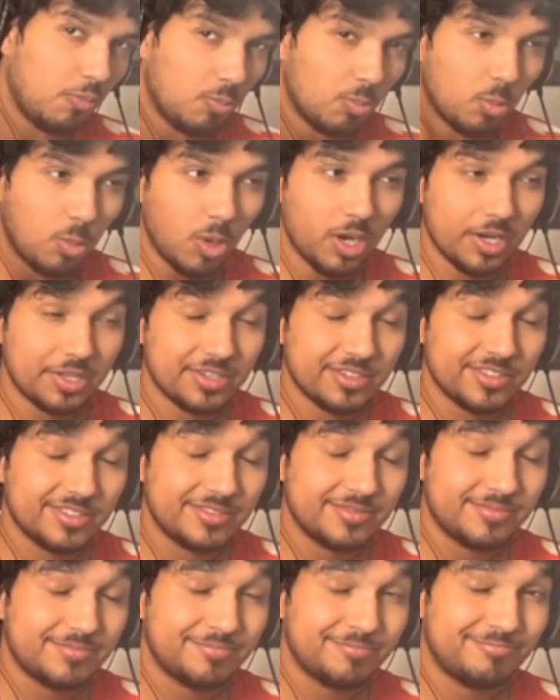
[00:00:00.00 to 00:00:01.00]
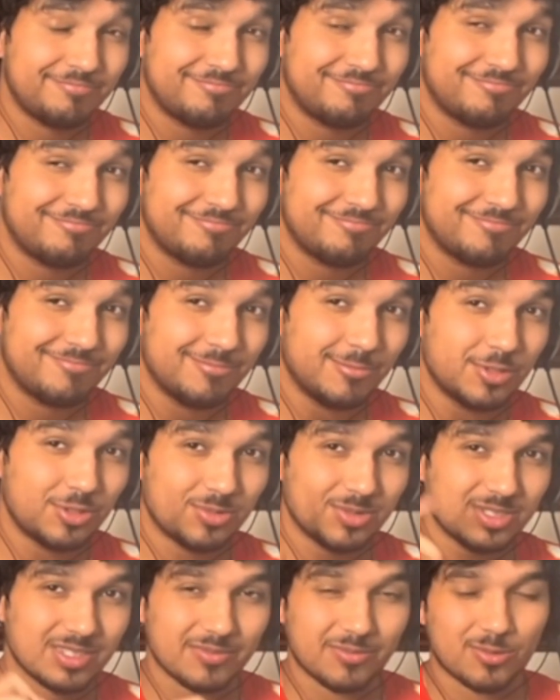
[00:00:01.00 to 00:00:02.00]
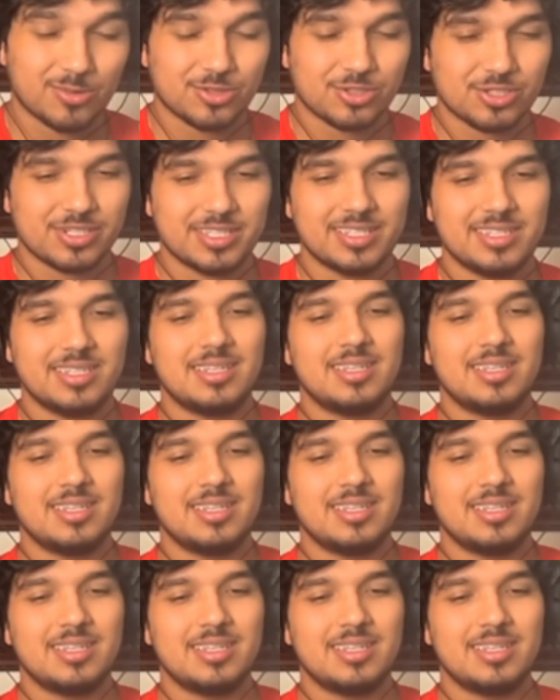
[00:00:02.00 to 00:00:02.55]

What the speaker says: 1, which was unfortunate,